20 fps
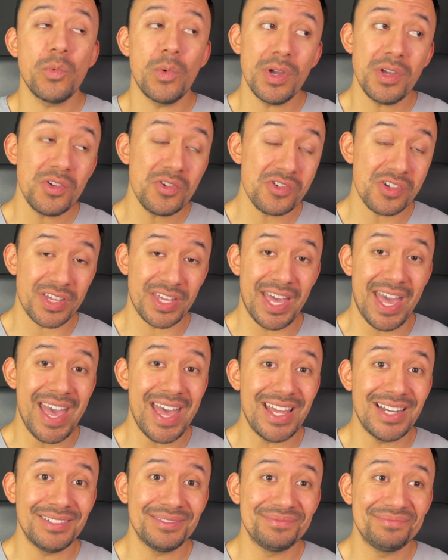what you should
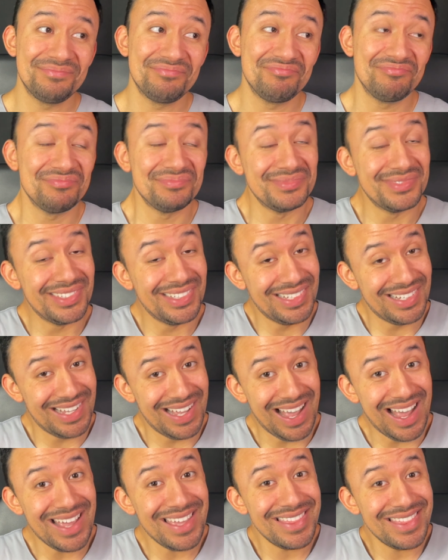get,
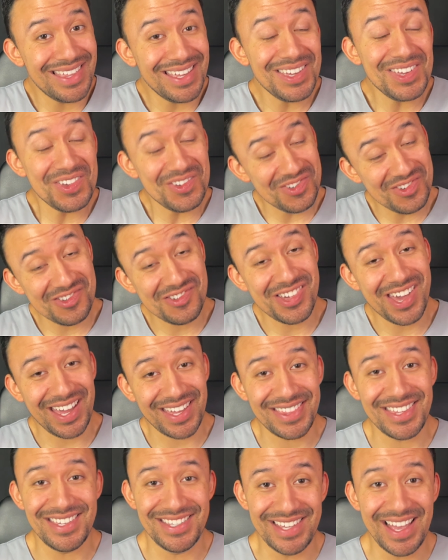I think you should
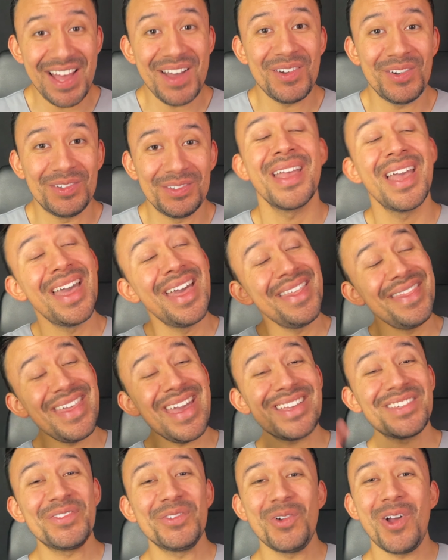check these out.
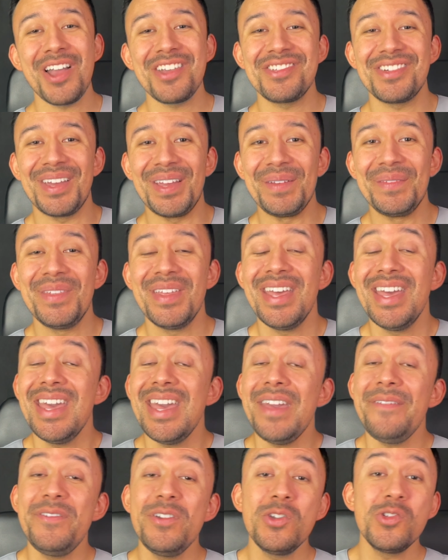Thanks for watching.
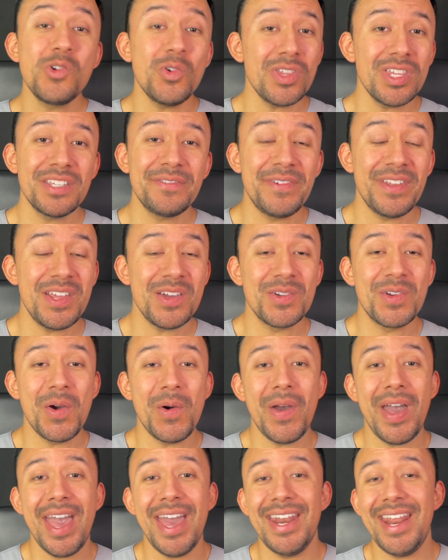If you enjoyed this video,
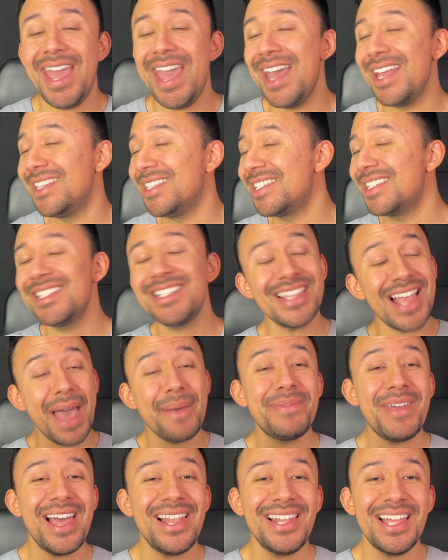go ahead and
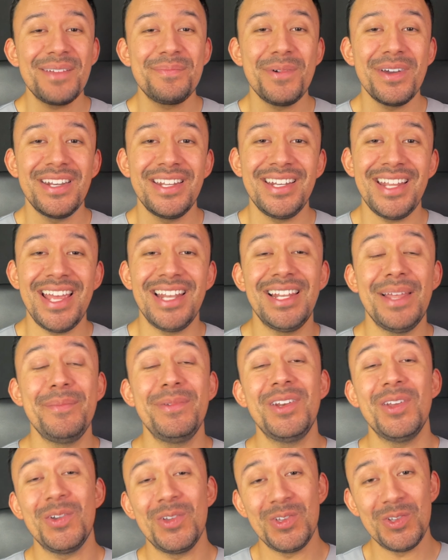slap that like button and let me
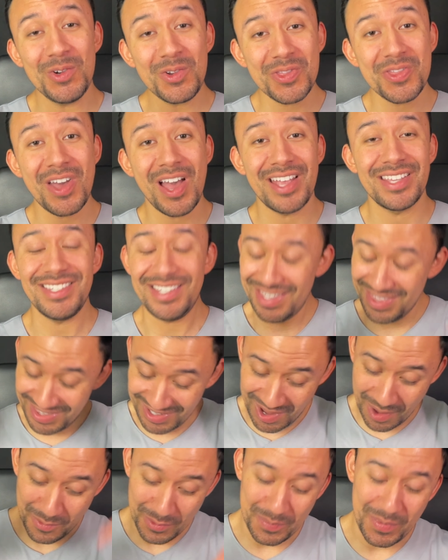know your thoughts in the
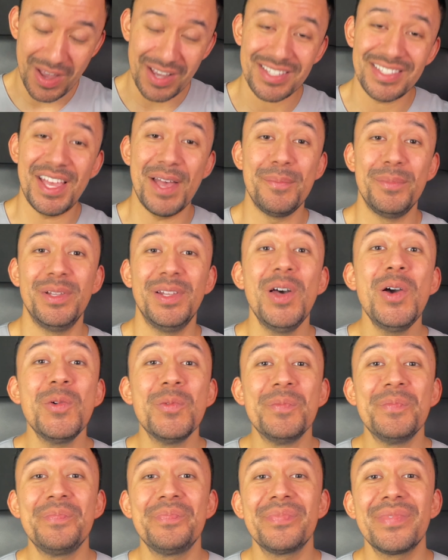comment box down
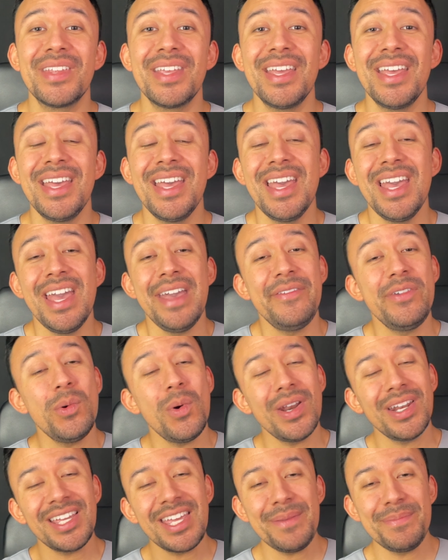below. If you
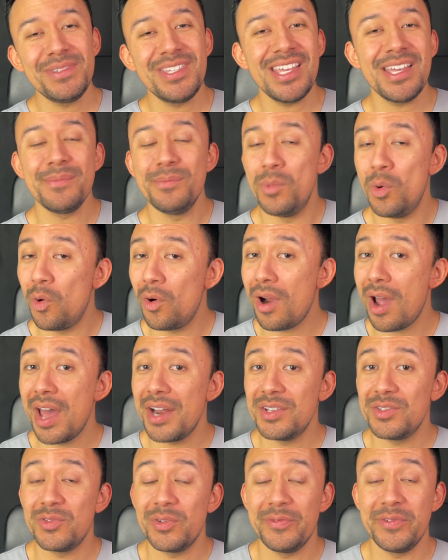want to keep seeing more
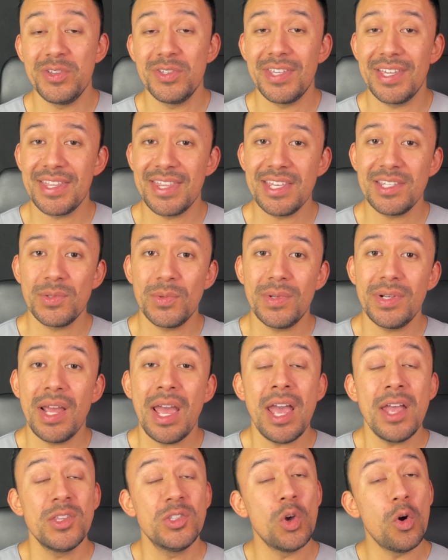honest reviews like this one,
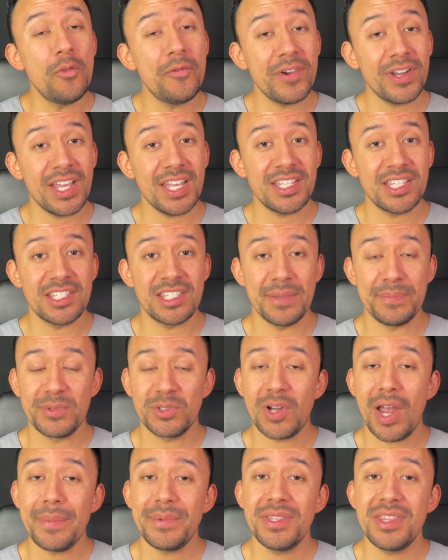don't forget to
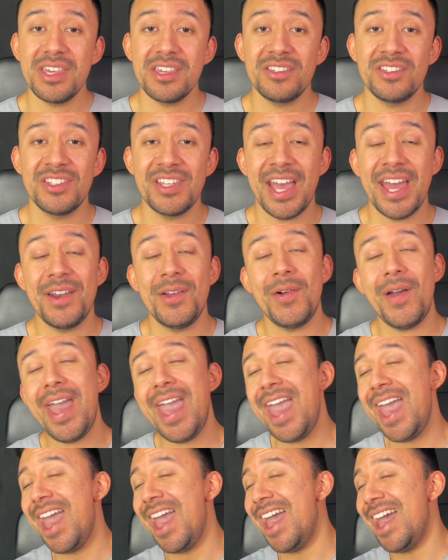subscribe to this channel
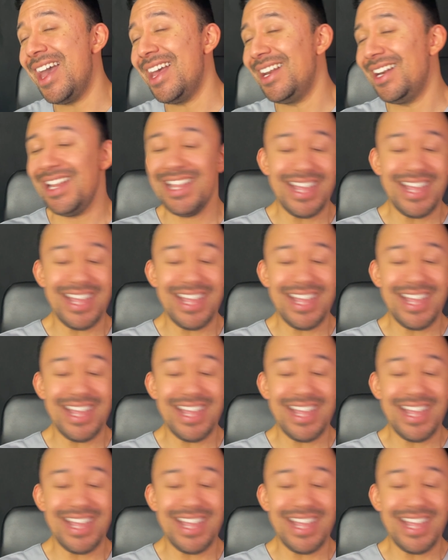and